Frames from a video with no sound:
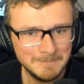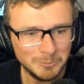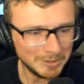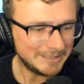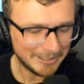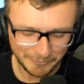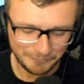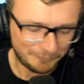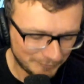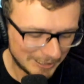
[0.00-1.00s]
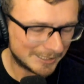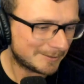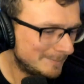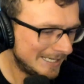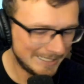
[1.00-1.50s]
What the fuck,
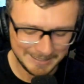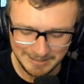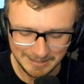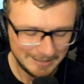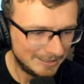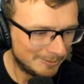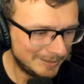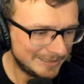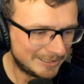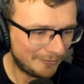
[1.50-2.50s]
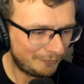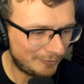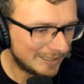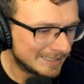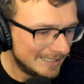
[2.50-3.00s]
man? What the
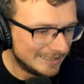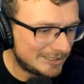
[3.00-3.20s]
fuck?